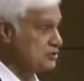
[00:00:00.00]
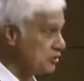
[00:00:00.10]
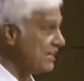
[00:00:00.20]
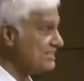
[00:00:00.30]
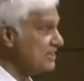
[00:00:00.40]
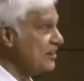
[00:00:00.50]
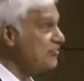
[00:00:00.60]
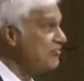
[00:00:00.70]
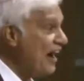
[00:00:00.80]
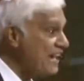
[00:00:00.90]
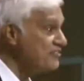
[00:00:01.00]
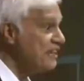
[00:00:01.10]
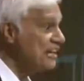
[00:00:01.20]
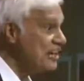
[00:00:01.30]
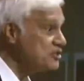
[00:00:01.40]
Today, there are
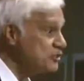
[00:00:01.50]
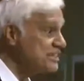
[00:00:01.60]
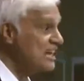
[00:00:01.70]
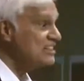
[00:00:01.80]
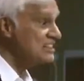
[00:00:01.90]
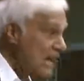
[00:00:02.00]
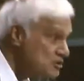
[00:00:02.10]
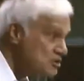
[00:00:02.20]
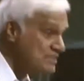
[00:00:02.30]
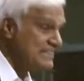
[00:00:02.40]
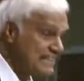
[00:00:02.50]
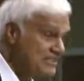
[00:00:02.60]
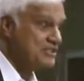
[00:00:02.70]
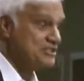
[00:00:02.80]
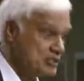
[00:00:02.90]
500,000
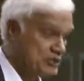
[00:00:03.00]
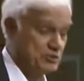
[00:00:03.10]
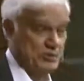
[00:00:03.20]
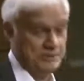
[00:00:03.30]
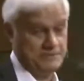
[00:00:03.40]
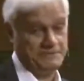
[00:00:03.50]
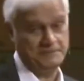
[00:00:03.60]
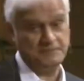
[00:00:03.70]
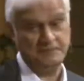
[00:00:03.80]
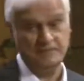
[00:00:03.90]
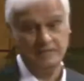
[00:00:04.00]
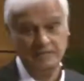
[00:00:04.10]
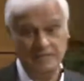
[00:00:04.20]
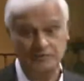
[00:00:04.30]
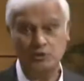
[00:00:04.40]
Indians in Toronto.
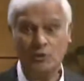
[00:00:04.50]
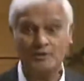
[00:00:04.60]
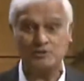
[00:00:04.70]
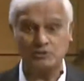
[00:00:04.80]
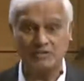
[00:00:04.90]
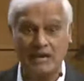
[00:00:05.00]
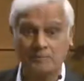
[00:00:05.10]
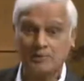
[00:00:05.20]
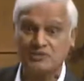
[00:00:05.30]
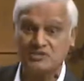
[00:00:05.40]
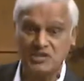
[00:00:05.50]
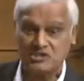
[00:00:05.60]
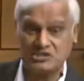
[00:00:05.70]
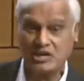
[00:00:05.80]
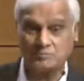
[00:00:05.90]
If you go into the airport and
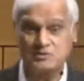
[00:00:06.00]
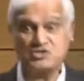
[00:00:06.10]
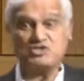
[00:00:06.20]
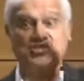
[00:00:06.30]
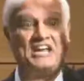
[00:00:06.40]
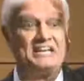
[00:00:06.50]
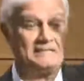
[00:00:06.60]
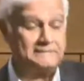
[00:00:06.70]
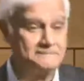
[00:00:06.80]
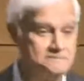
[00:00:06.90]
just shout, Mr. Singh,